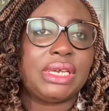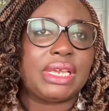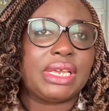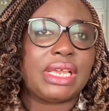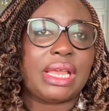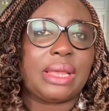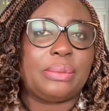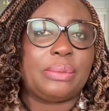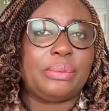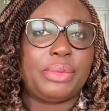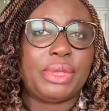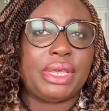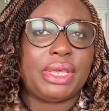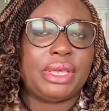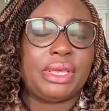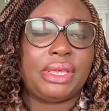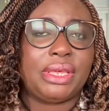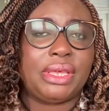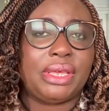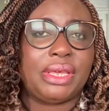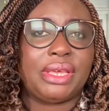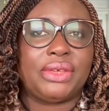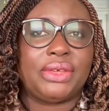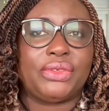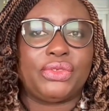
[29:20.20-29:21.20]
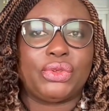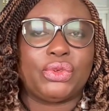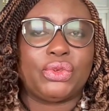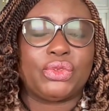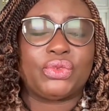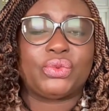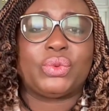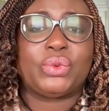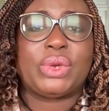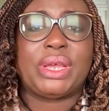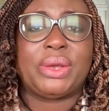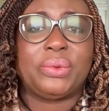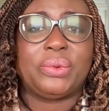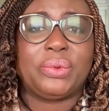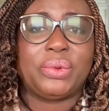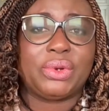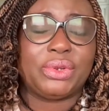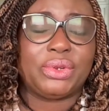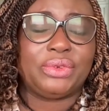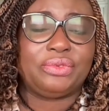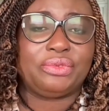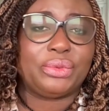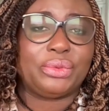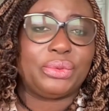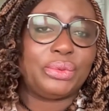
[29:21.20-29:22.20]
can be a swear
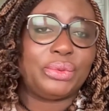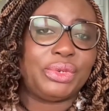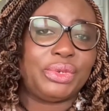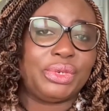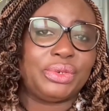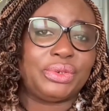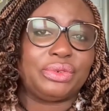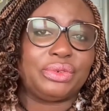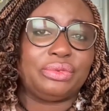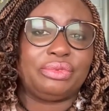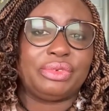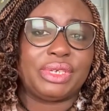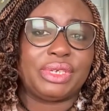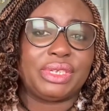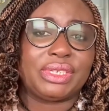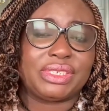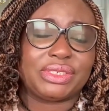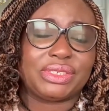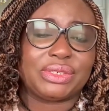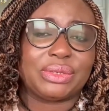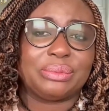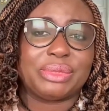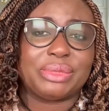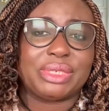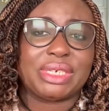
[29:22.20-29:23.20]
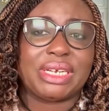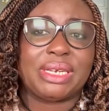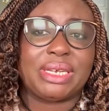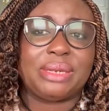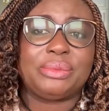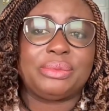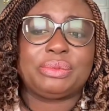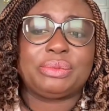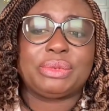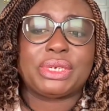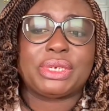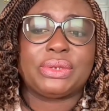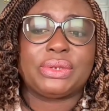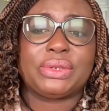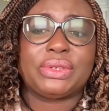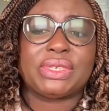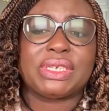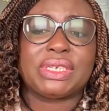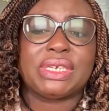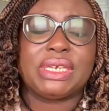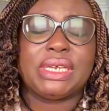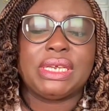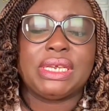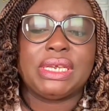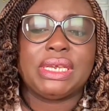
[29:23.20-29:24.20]
word for introverts sometimes, because
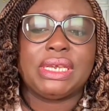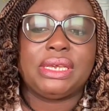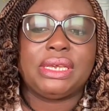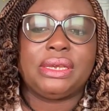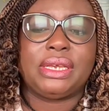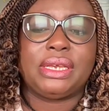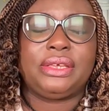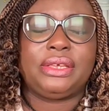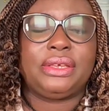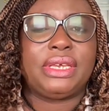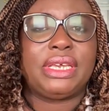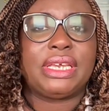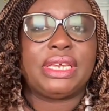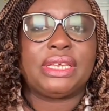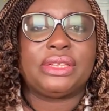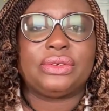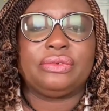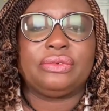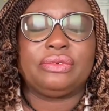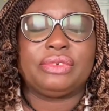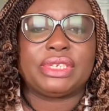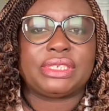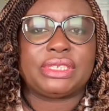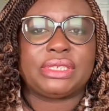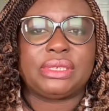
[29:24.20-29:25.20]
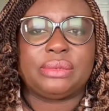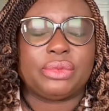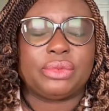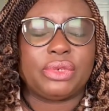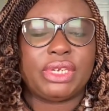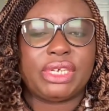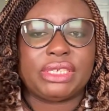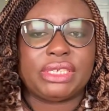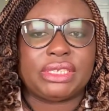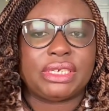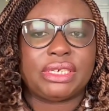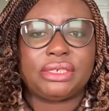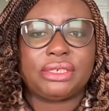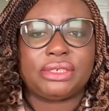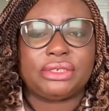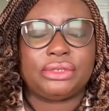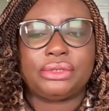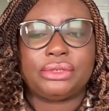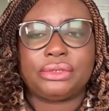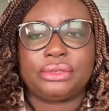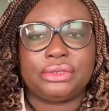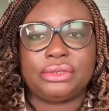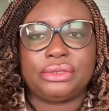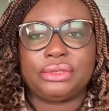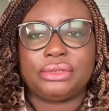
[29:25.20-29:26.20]
when you get overstimulated,
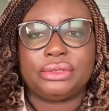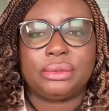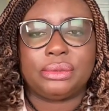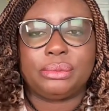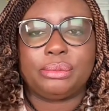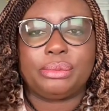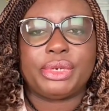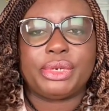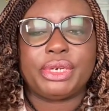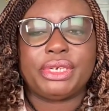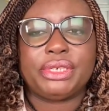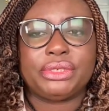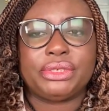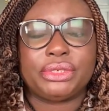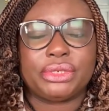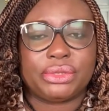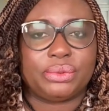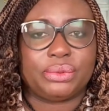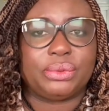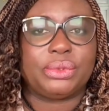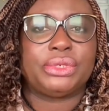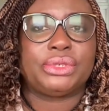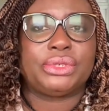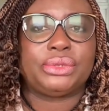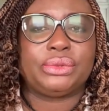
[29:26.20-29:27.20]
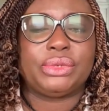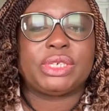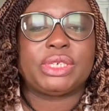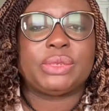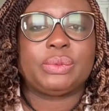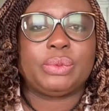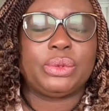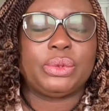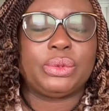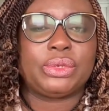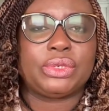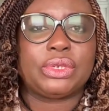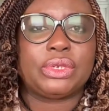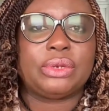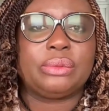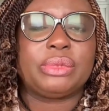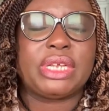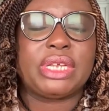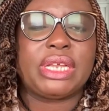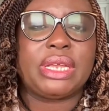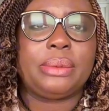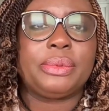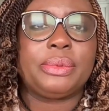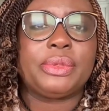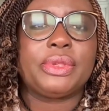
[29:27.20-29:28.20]
your brain just wants to explode
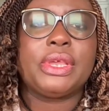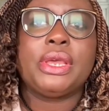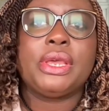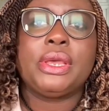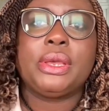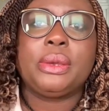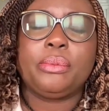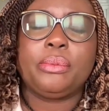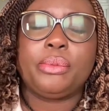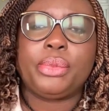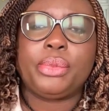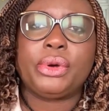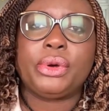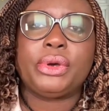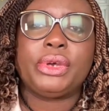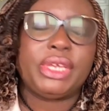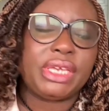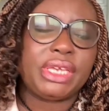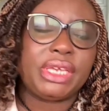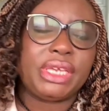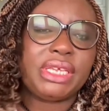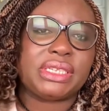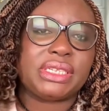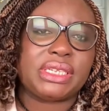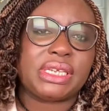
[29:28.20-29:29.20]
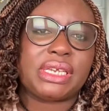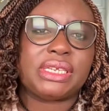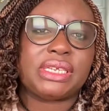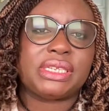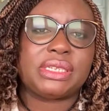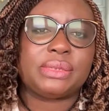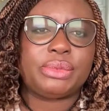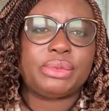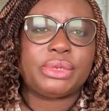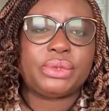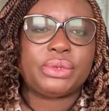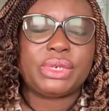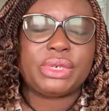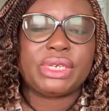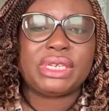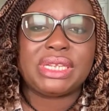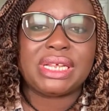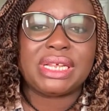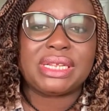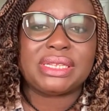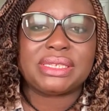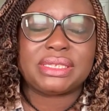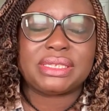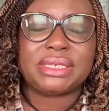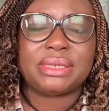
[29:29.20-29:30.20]
sometimes. But he says between
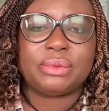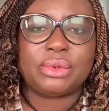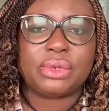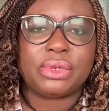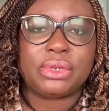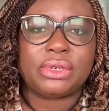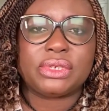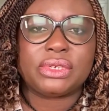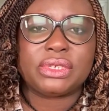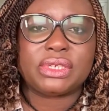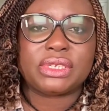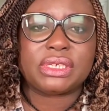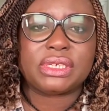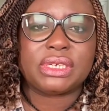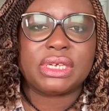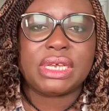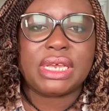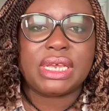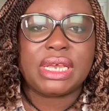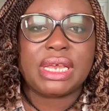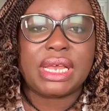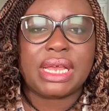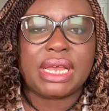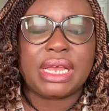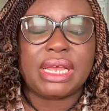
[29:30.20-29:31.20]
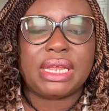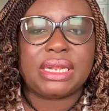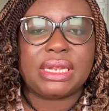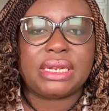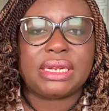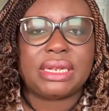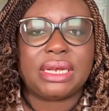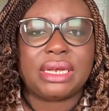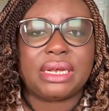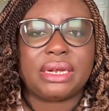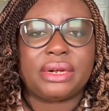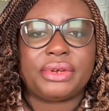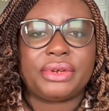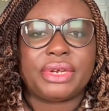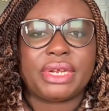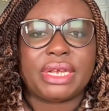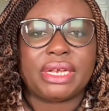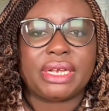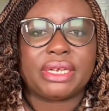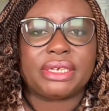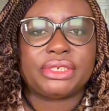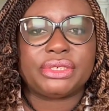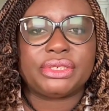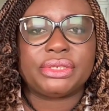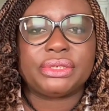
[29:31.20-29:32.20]
that stimulus and our
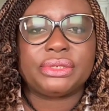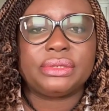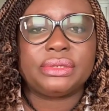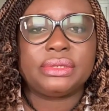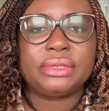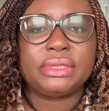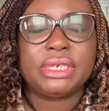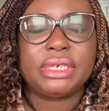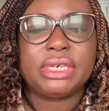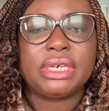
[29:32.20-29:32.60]
reaction